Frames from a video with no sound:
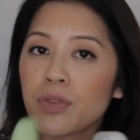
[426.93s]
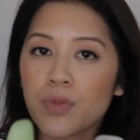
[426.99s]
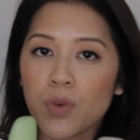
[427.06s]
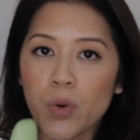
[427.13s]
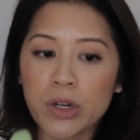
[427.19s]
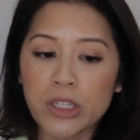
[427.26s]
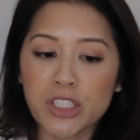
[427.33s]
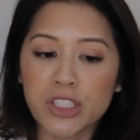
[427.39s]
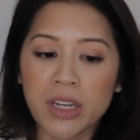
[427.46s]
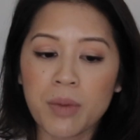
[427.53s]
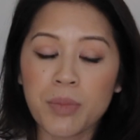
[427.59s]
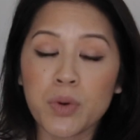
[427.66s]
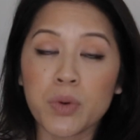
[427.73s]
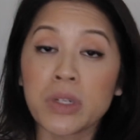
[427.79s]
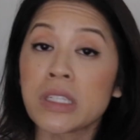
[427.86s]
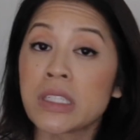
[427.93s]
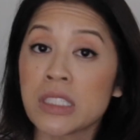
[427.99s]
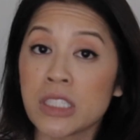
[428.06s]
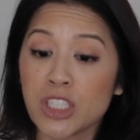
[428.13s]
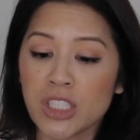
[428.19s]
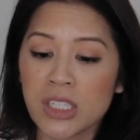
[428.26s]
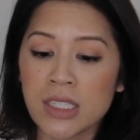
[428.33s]
to 4 shampoo and
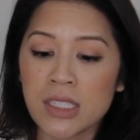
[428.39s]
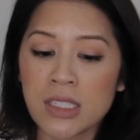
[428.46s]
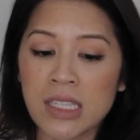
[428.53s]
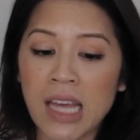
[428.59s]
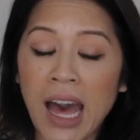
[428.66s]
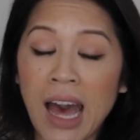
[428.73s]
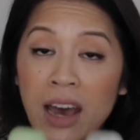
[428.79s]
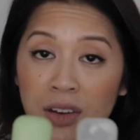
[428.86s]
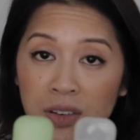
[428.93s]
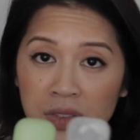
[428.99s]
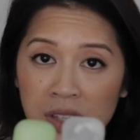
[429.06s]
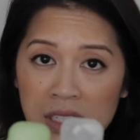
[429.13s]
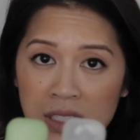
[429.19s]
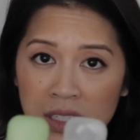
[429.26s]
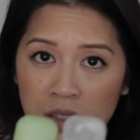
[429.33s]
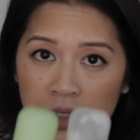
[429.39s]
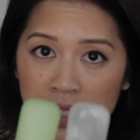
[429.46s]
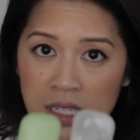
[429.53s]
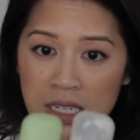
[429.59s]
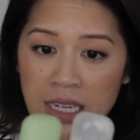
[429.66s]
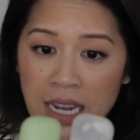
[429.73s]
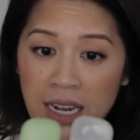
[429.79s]
conditions out of these little
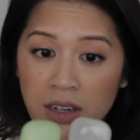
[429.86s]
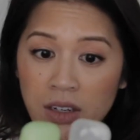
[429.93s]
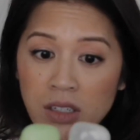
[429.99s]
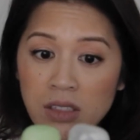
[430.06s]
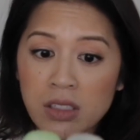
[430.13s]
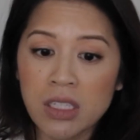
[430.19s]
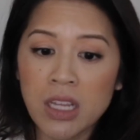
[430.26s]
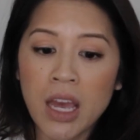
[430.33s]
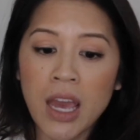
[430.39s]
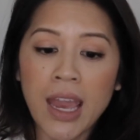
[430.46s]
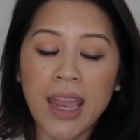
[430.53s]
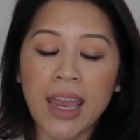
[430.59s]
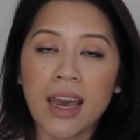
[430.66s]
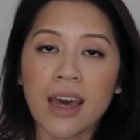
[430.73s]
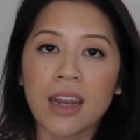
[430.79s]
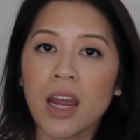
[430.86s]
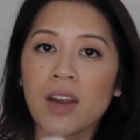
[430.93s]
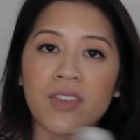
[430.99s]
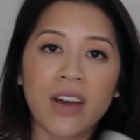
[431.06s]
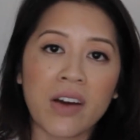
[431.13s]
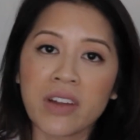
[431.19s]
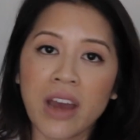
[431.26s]
containers, and I
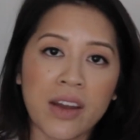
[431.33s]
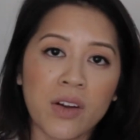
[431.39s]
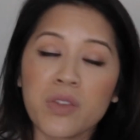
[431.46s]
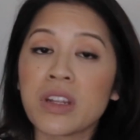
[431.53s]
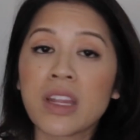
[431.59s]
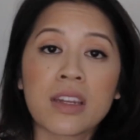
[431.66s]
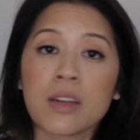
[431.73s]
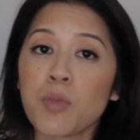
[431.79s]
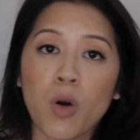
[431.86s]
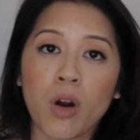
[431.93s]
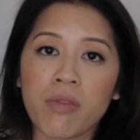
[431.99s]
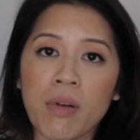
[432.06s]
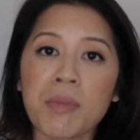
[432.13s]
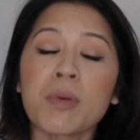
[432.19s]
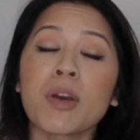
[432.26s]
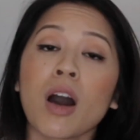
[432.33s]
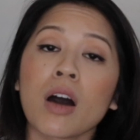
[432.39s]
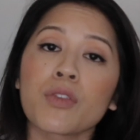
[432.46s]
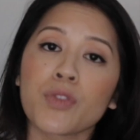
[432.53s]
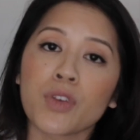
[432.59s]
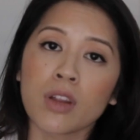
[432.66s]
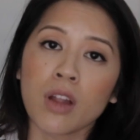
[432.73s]
found I don't need any more. I'm gonna be
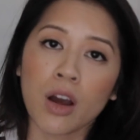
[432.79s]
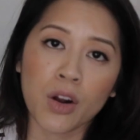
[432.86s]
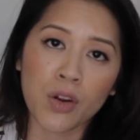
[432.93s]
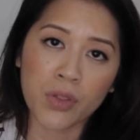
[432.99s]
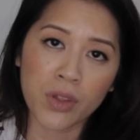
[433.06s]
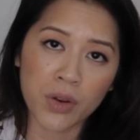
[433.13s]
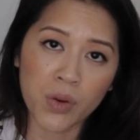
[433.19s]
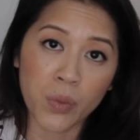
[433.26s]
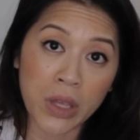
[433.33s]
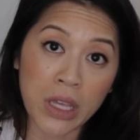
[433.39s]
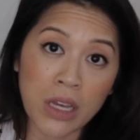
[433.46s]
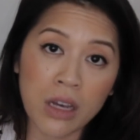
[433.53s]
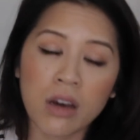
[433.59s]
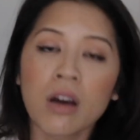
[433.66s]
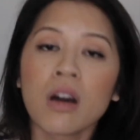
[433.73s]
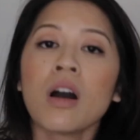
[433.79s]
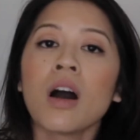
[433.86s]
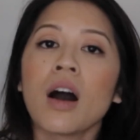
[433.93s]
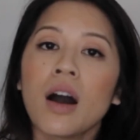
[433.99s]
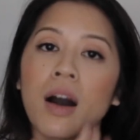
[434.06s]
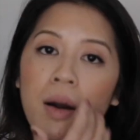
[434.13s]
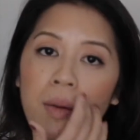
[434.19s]
gone for longer than a week,
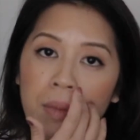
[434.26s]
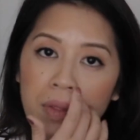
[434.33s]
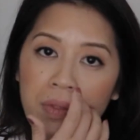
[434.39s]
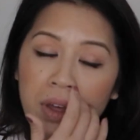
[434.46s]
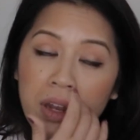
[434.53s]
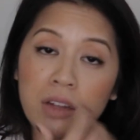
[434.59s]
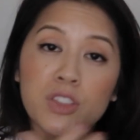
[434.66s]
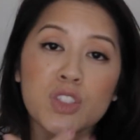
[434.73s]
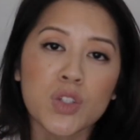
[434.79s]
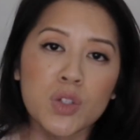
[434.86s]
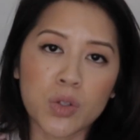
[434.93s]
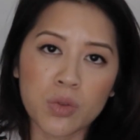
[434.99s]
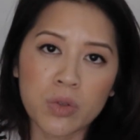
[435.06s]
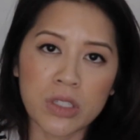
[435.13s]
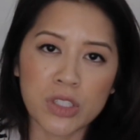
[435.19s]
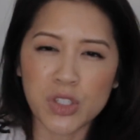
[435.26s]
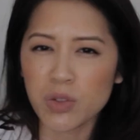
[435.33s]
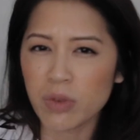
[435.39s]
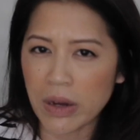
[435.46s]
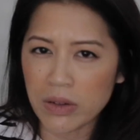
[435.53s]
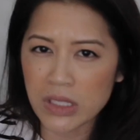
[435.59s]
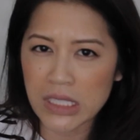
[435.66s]
then I'll do a
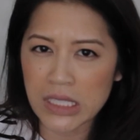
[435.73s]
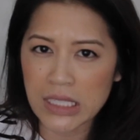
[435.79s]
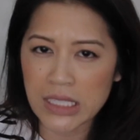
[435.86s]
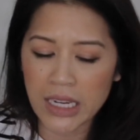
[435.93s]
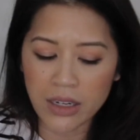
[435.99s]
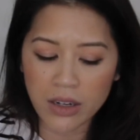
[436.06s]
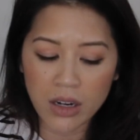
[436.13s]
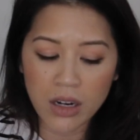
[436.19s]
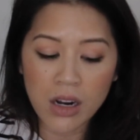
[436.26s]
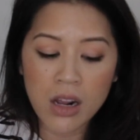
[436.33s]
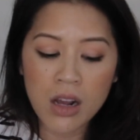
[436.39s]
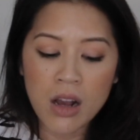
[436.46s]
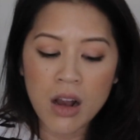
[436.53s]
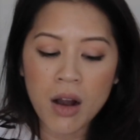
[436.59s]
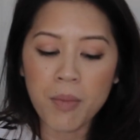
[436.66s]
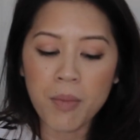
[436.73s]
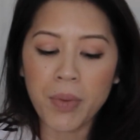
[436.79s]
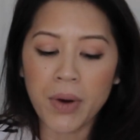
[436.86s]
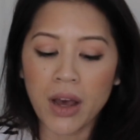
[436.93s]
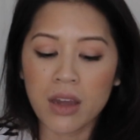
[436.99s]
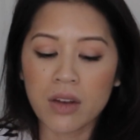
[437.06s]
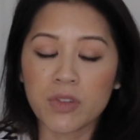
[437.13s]
2 ounce container.
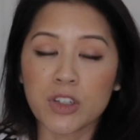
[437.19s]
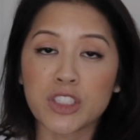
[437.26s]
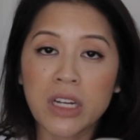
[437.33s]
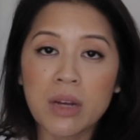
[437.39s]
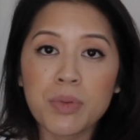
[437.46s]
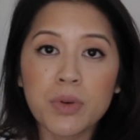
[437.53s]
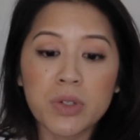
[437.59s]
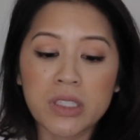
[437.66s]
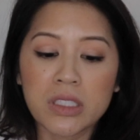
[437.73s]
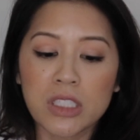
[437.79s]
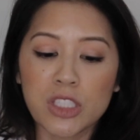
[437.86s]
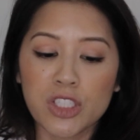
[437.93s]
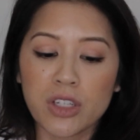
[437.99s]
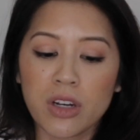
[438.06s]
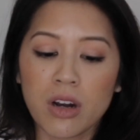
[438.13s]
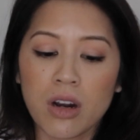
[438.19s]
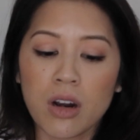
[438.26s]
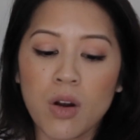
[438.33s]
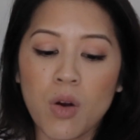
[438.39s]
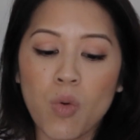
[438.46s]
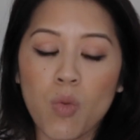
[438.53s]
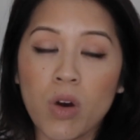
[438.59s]
But for shampoo and
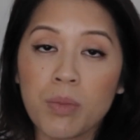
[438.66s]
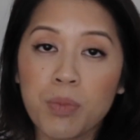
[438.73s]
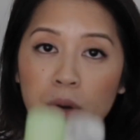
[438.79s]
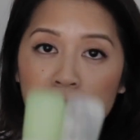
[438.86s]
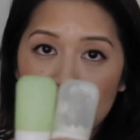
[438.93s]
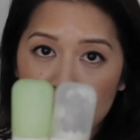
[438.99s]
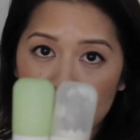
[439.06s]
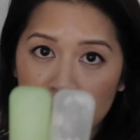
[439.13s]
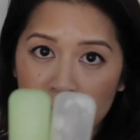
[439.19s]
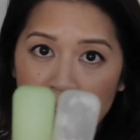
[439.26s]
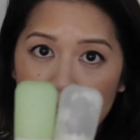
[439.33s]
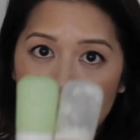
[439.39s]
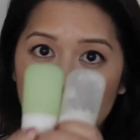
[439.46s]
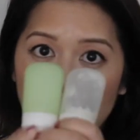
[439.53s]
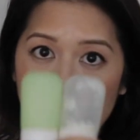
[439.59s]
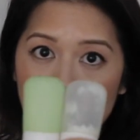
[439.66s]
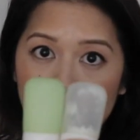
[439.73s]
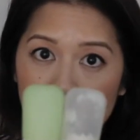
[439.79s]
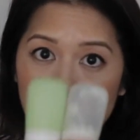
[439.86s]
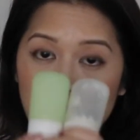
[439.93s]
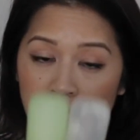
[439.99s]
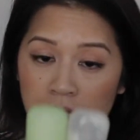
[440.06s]
conditioner, 1.25
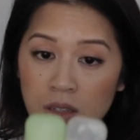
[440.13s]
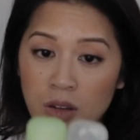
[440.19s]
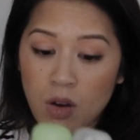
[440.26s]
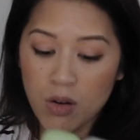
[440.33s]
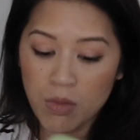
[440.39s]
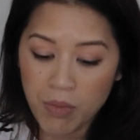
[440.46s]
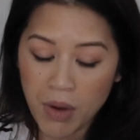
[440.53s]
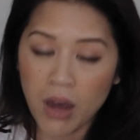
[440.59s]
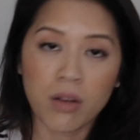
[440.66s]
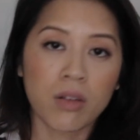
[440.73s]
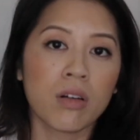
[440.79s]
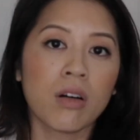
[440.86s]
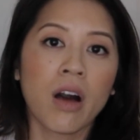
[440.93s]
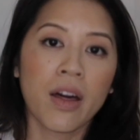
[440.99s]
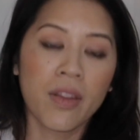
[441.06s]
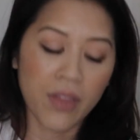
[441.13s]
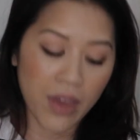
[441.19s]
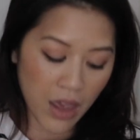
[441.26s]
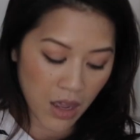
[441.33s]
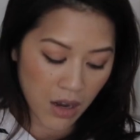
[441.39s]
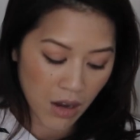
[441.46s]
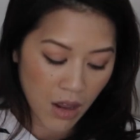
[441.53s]
ounce silicone bottle, and
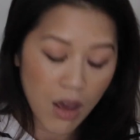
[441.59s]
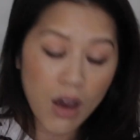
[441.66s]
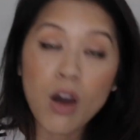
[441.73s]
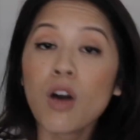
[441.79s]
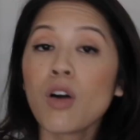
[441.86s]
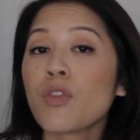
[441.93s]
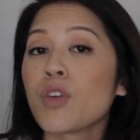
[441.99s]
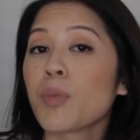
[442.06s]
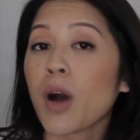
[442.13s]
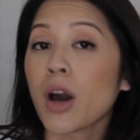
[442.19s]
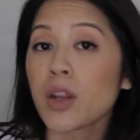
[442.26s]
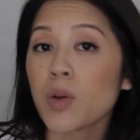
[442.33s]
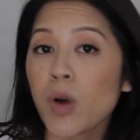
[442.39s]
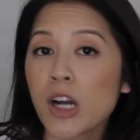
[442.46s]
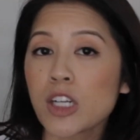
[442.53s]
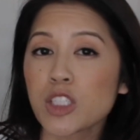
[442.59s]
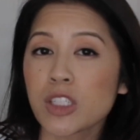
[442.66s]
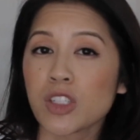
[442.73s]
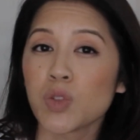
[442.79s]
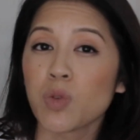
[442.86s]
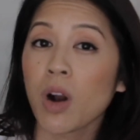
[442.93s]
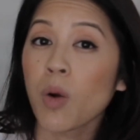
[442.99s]
then for body wash,
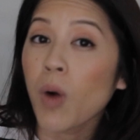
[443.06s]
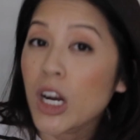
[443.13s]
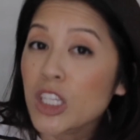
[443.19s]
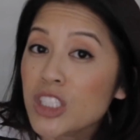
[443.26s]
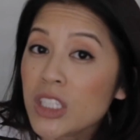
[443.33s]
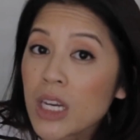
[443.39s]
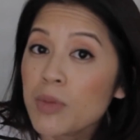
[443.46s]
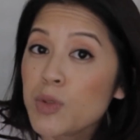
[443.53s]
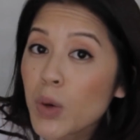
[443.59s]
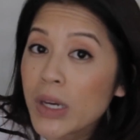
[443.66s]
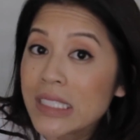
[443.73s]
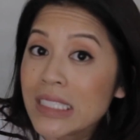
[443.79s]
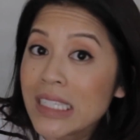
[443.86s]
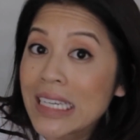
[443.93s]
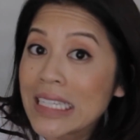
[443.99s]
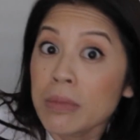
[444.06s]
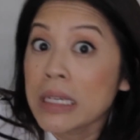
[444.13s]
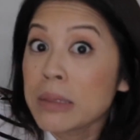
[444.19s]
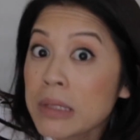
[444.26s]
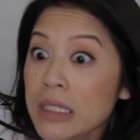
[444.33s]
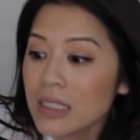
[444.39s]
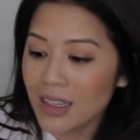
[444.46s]
because you are washing up twice a day,
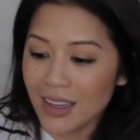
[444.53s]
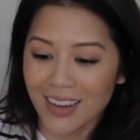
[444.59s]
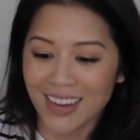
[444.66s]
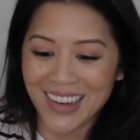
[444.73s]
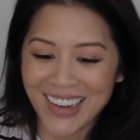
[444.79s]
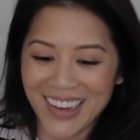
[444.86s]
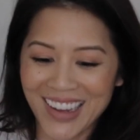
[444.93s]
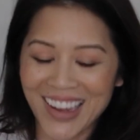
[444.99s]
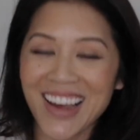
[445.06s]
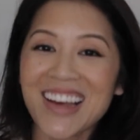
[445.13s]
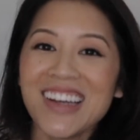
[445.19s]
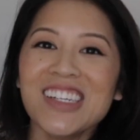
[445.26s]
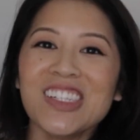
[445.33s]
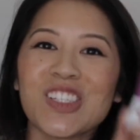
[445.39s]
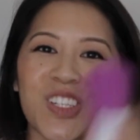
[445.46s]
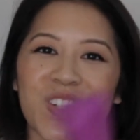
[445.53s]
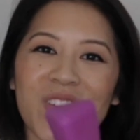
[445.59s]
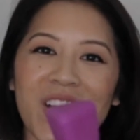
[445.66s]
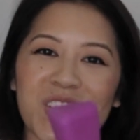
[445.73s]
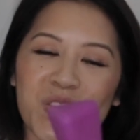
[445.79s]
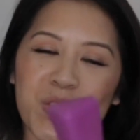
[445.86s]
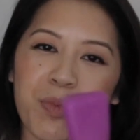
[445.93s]
maybe, 2
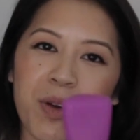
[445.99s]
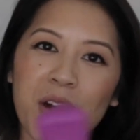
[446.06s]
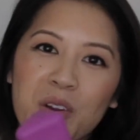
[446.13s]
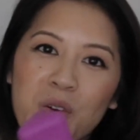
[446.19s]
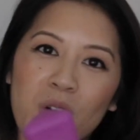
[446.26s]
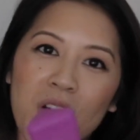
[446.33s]
ounce for body